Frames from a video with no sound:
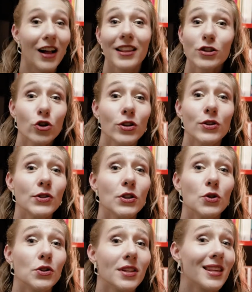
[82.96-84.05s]
I'll introduce
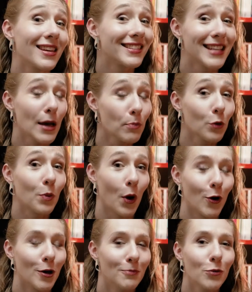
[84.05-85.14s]
you to the example
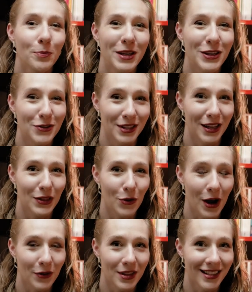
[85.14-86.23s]
poem we'll be using
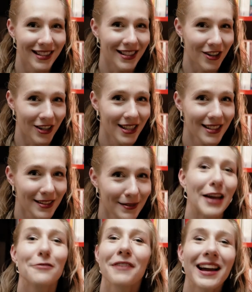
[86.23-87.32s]
throughout this series.
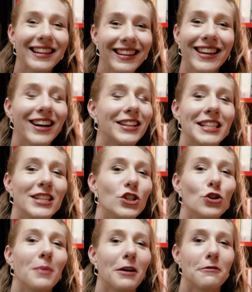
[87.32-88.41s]
And finally, I'll teach
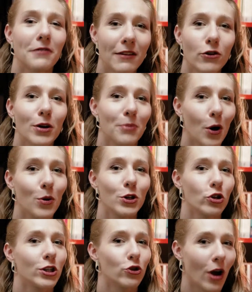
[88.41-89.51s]
you my favorite
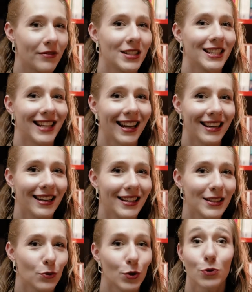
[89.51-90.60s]
poetry drafting
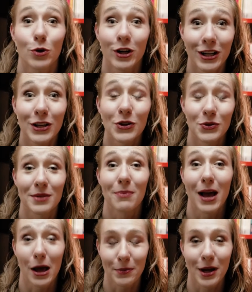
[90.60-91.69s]
techniques, which we're going to use in
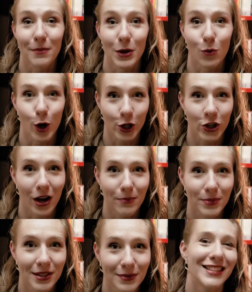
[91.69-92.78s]
my upcoming
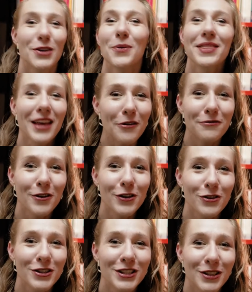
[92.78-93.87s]
workshops. So without
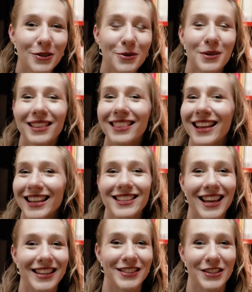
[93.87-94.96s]
further ado, let's
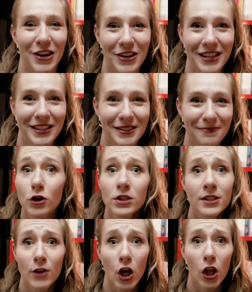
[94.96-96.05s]
get started. First
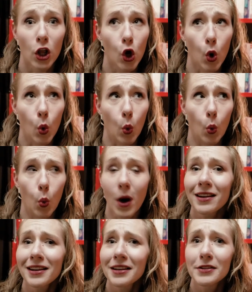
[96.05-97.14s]
of all,
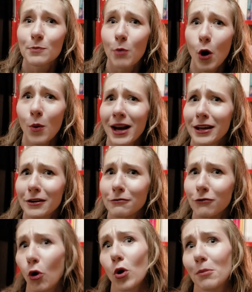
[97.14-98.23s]
what is poetic
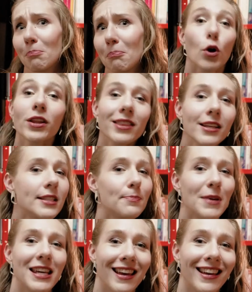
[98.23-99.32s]
form? Broadly
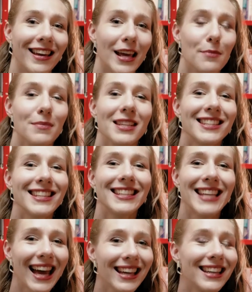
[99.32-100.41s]
speaking, it means the
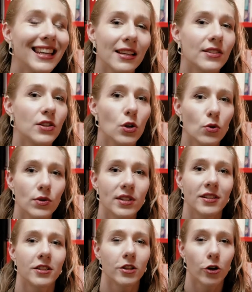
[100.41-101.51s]
techniques
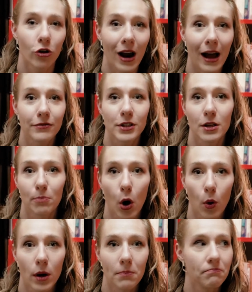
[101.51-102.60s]
used to craft a
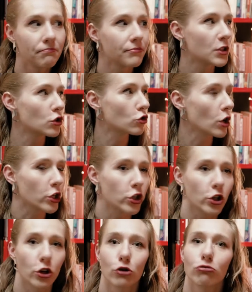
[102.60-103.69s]
poem.
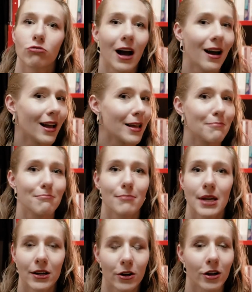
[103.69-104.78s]
Structure, rhyme,
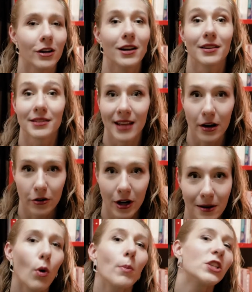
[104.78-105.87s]
meter, etc.
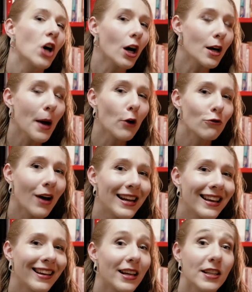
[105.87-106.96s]
When we talk about
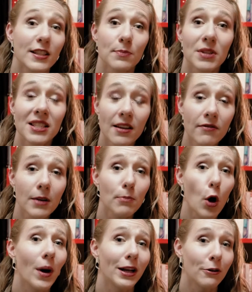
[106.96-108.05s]
writing in a specific
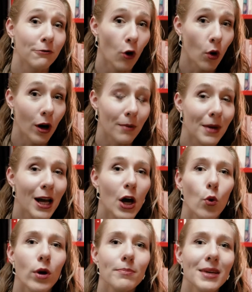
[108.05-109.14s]
poetic form,
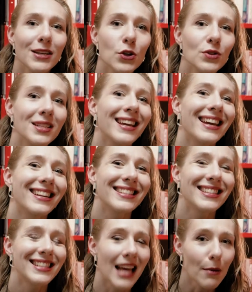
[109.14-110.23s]
we mean using an
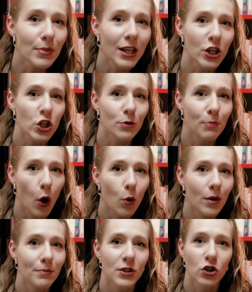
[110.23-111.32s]
established
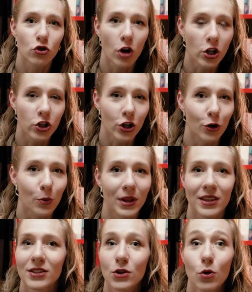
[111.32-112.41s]
poem structure
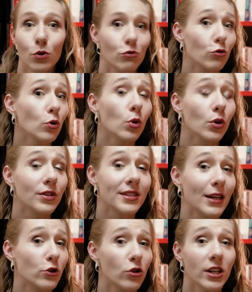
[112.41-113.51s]
with its own rules
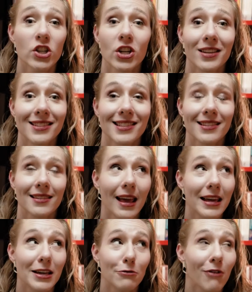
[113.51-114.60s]
and traditions,
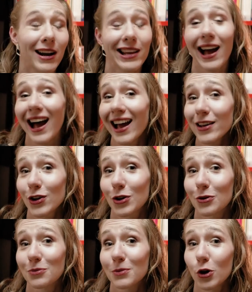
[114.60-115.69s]
like writing a
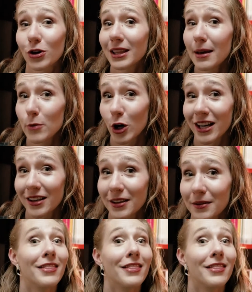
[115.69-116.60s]
haiku or a limerick.